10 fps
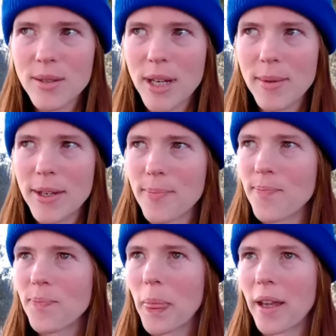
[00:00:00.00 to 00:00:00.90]
maybe?
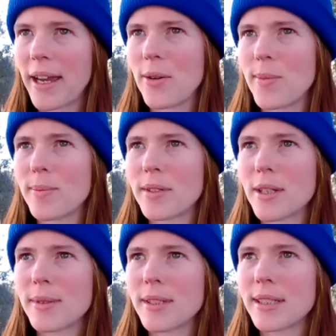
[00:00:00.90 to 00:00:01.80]
I can't remember,
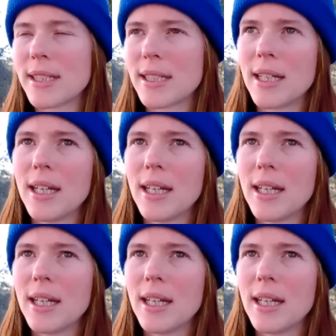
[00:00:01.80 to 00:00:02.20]
something like that.